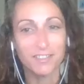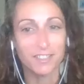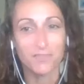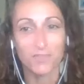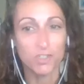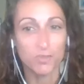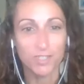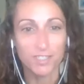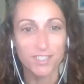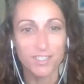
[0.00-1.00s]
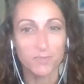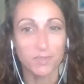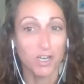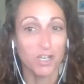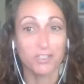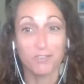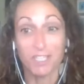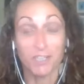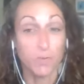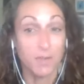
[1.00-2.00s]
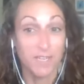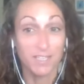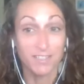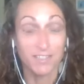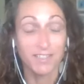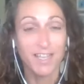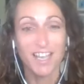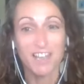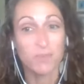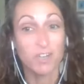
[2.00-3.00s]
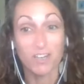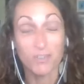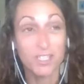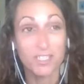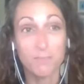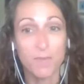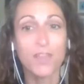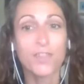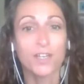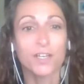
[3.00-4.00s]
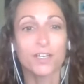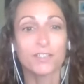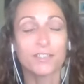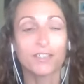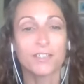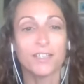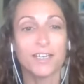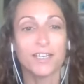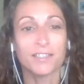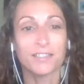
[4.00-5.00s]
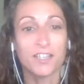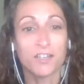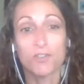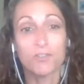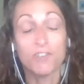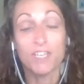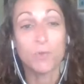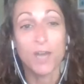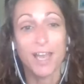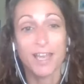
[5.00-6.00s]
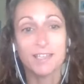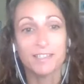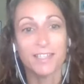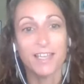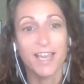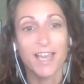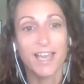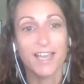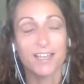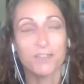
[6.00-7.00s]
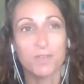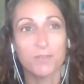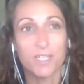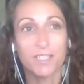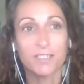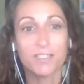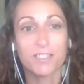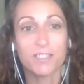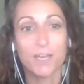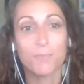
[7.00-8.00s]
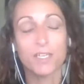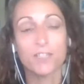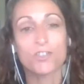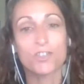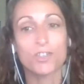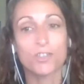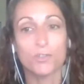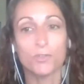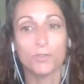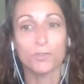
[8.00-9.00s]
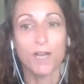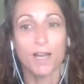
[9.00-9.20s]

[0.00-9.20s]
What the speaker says: individuals. We're all unique women, and we're all going to mother in our own unique way. And when we can step into